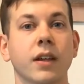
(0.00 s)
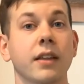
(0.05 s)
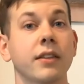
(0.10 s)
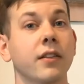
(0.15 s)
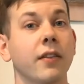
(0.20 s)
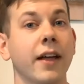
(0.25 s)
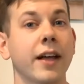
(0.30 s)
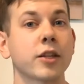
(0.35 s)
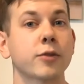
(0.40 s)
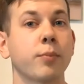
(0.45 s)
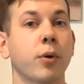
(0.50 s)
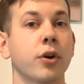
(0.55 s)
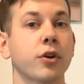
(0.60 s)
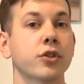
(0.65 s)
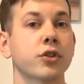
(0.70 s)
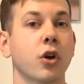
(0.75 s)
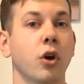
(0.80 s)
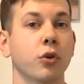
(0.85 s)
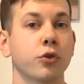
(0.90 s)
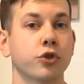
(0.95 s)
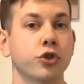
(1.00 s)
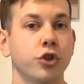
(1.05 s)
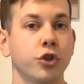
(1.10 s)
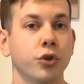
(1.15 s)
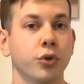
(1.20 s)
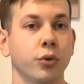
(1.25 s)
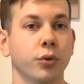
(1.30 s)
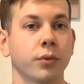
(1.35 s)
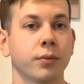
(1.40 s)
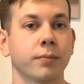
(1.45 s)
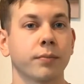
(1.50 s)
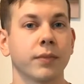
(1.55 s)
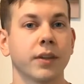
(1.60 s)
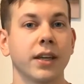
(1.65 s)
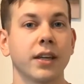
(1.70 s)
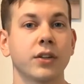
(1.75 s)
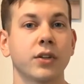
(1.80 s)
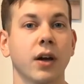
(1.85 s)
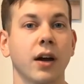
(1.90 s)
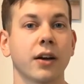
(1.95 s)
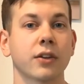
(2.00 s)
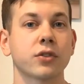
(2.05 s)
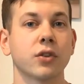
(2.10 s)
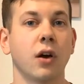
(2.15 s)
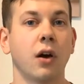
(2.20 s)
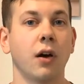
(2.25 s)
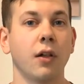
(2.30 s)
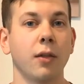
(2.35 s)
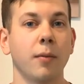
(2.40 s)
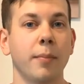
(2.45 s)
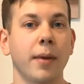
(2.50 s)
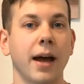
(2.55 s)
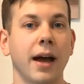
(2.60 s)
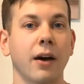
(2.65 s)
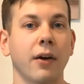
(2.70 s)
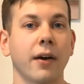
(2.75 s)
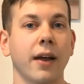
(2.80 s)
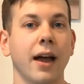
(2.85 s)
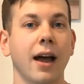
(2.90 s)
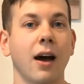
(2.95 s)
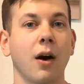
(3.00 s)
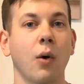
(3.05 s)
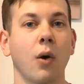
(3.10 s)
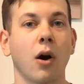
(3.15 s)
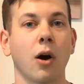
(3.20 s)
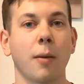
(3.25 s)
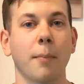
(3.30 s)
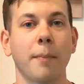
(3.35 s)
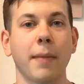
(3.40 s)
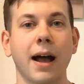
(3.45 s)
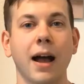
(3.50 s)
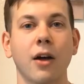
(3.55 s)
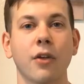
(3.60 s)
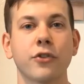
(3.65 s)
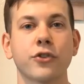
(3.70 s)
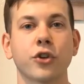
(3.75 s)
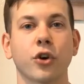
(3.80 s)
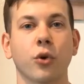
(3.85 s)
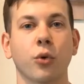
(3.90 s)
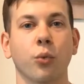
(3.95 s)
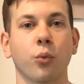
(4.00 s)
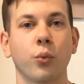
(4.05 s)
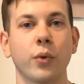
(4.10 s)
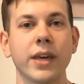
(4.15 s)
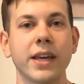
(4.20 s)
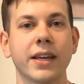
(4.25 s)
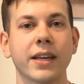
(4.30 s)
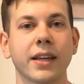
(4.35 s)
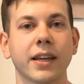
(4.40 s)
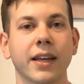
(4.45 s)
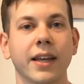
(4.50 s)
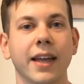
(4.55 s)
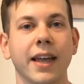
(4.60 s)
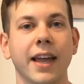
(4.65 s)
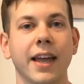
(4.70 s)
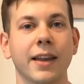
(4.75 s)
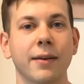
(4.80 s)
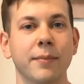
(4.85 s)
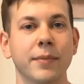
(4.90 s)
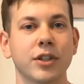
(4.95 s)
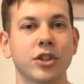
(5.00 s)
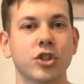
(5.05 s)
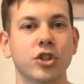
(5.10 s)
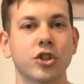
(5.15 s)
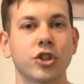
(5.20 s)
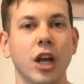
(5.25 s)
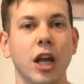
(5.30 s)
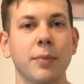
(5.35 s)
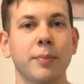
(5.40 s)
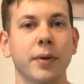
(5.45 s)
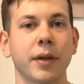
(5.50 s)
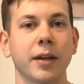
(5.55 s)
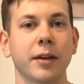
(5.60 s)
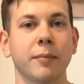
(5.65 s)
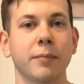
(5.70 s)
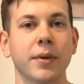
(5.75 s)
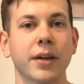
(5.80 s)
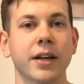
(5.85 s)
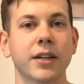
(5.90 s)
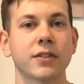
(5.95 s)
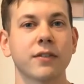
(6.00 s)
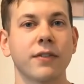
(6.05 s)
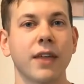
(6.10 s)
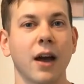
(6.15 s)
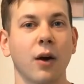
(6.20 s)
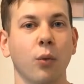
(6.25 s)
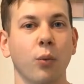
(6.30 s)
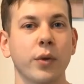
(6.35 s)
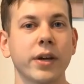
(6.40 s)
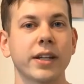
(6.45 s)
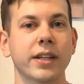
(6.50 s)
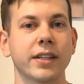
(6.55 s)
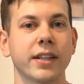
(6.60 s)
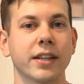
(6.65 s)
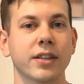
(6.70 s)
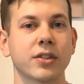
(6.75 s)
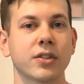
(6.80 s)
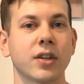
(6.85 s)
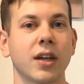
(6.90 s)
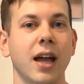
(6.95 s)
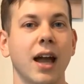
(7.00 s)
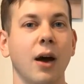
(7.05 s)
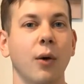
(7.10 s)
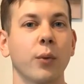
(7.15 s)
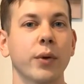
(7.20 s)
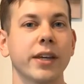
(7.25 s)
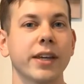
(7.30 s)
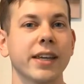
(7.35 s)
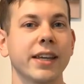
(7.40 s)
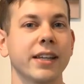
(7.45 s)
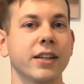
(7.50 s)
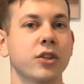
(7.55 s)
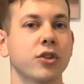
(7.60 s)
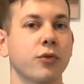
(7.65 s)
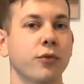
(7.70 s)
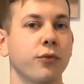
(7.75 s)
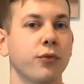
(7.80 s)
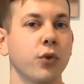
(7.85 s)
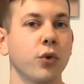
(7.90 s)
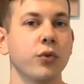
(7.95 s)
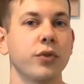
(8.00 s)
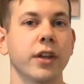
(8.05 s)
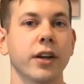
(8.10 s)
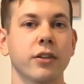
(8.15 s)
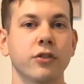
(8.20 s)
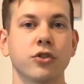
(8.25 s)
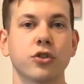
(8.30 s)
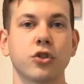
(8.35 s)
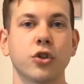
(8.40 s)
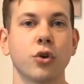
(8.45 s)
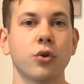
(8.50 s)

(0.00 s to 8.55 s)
And the last part is called chew. He talks all about how our mouths are weak and misshapen because of that weakness, how we eat food that is